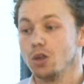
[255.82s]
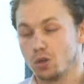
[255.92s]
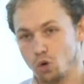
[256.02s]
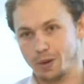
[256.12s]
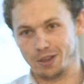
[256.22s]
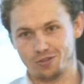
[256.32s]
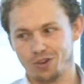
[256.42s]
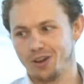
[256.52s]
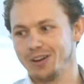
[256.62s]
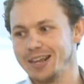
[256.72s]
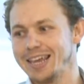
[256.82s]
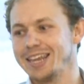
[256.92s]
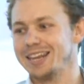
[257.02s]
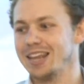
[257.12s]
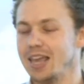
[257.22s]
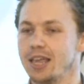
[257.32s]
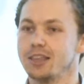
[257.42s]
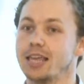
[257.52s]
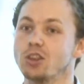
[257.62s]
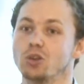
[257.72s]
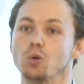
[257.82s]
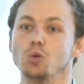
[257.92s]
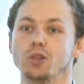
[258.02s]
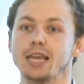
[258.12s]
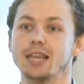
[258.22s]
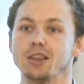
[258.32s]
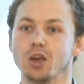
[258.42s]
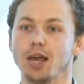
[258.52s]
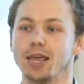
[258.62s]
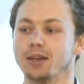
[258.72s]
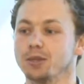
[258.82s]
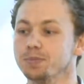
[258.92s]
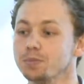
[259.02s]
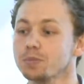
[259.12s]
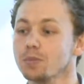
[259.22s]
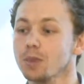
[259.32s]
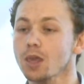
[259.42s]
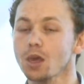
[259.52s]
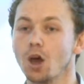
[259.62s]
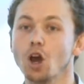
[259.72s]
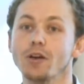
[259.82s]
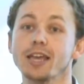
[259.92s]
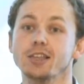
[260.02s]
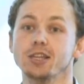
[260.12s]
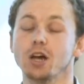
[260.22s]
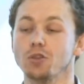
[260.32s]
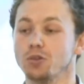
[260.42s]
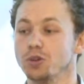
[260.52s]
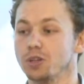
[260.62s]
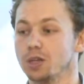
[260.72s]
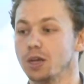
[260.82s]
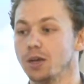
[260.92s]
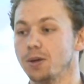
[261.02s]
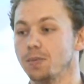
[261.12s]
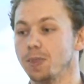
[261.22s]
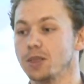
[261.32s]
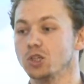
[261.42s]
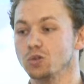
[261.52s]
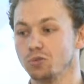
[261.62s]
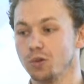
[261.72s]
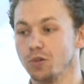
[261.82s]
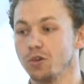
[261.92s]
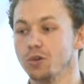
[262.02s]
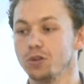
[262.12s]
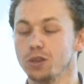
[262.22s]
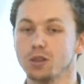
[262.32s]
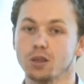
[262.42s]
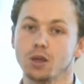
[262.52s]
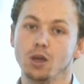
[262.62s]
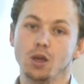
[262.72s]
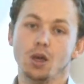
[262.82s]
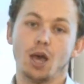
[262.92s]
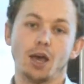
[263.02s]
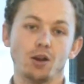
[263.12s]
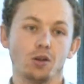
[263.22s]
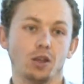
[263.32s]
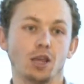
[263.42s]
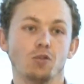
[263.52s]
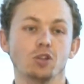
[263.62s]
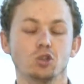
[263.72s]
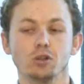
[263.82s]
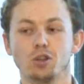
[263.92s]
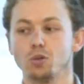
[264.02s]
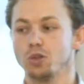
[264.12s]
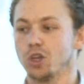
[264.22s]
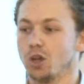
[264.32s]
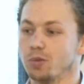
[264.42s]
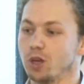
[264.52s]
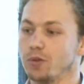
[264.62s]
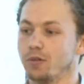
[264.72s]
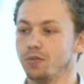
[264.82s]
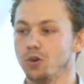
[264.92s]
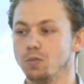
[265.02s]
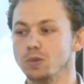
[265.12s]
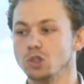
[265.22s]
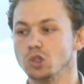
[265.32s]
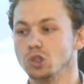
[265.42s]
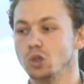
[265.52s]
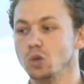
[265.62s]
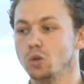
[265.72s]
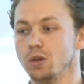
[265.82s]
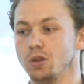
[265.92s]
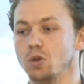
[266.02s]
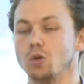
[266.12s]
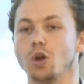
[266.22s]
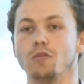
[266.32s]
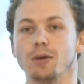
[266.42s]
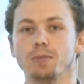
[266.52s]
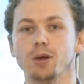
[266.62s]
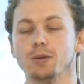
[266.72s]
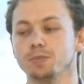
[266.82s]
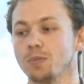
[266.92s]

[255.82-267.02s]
school-based trial in 10 schools in Thailand. Over 1,800 children were recruited, and it ran during the school term, so it ran from June to November.